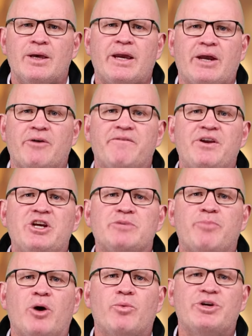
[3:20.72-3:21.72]
Can I finish
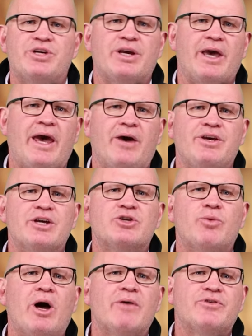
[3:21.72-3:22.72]
by wishing our Year
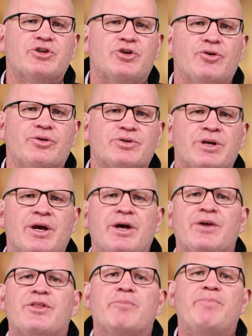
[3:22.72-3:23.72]
12 students
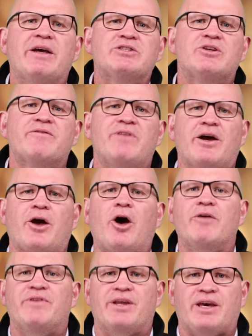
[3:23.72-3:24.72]
the best of luck
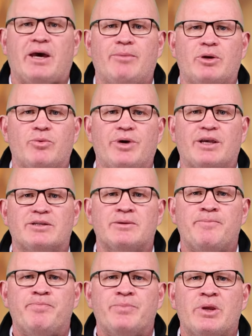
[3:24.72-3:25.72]
over the coming weeks?
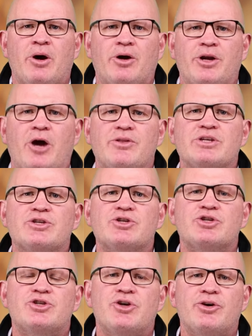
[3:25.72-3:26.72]
I know this
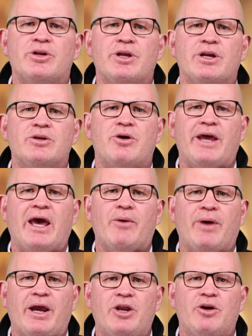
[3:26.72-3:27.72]
is certainly not
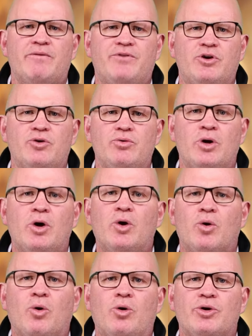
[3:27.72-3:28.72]
how any of you
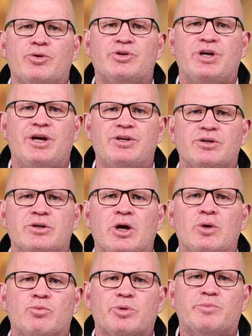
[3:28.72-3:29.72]
or your teachers
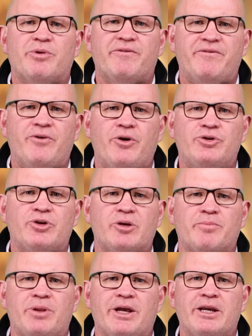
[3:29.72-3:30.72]
would prefer to
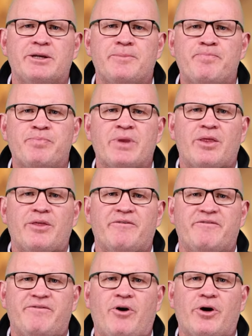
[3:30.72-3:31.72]
complete the
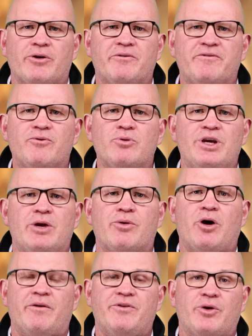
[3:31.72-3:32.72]
final full year
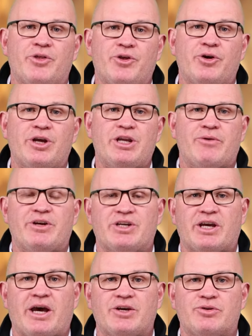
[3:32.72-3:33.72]
of your 13-year
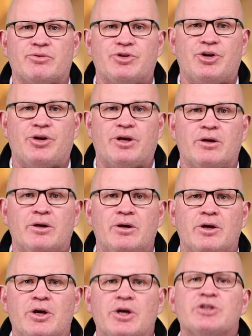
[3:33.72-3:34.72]
educational journey.
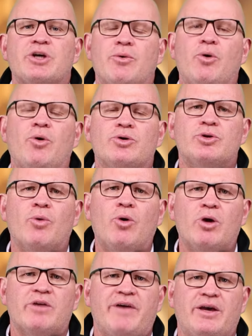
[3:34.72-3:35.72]
So to
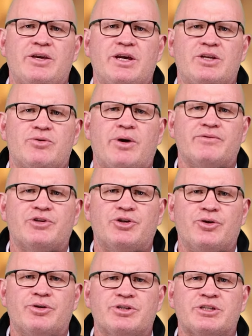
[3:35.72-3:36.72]
all of our Year 12
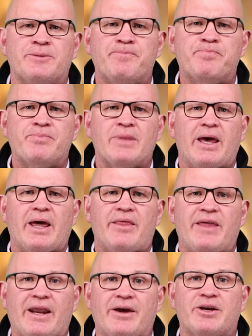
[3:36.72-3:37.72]
students
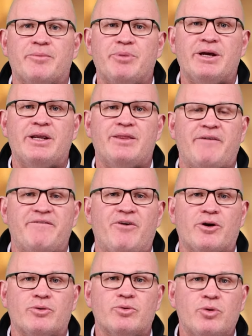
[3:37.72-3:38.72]
that are completing their
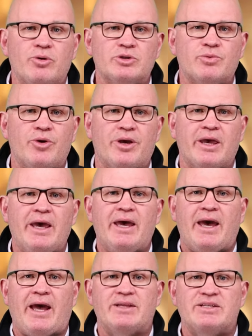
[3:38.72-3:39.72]
final coursework
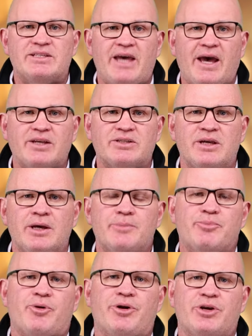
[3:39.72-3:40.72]
and SACs
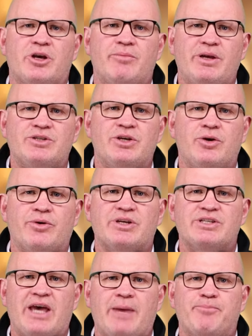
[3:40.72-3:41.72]
prior to commencing your
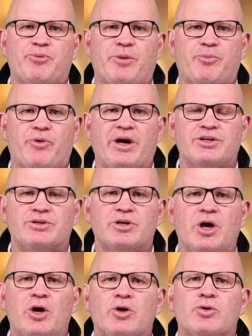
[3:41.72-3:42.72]
exam preparations,
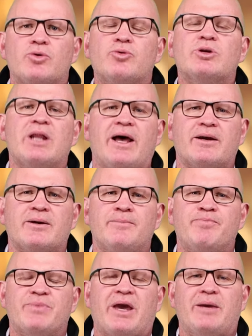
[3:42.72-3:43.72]
good luck
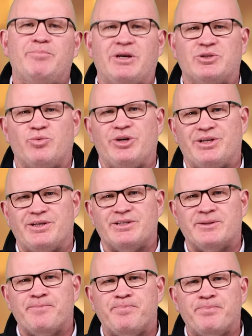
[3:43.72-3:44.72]
and best
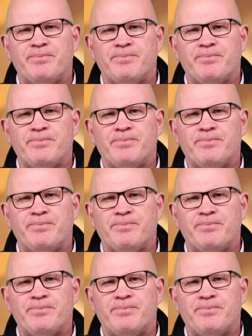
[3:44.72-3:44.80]
wishes.